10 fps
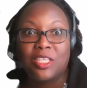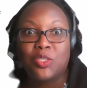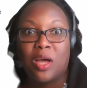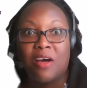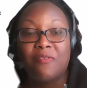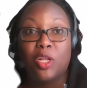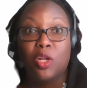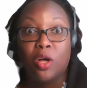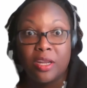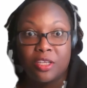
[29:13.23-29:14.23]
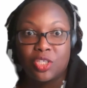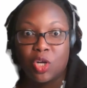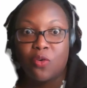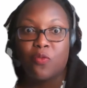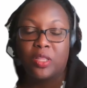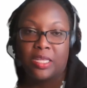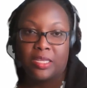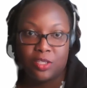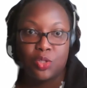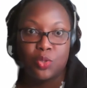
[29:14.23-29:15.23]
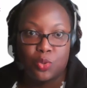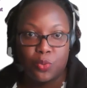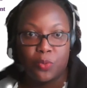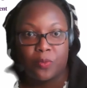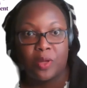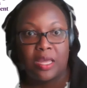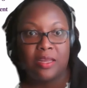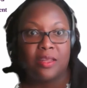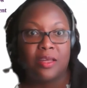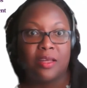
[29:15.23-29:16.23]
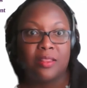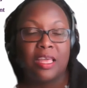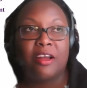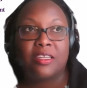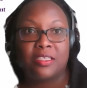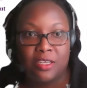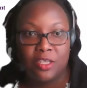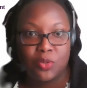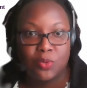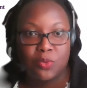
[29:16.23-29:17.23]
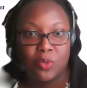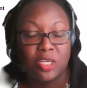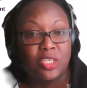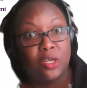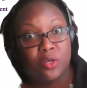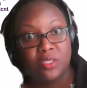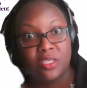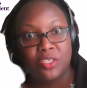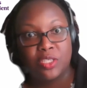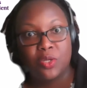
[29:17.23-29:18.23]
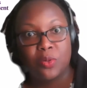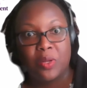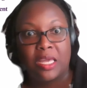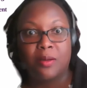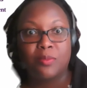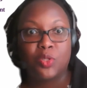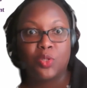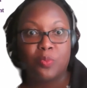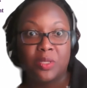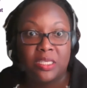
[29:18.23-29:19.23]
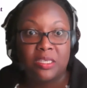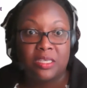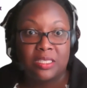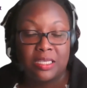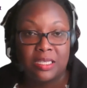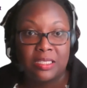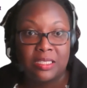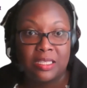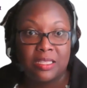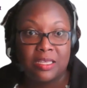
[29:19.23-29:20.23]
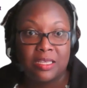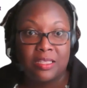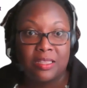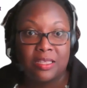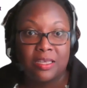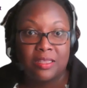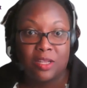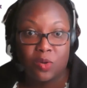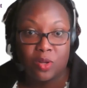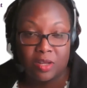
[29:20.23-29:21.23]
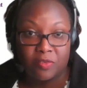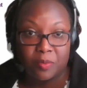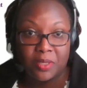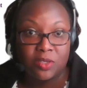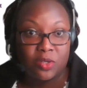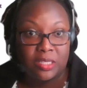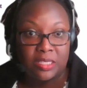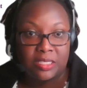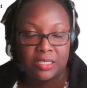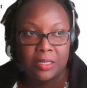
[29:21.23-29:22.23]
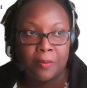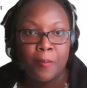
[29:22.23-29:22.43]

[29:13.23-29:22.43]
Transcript: to have the knowledge of what they need to do and the areas they need to actually concentrate on when it comes to building resilience in the local government or in the city.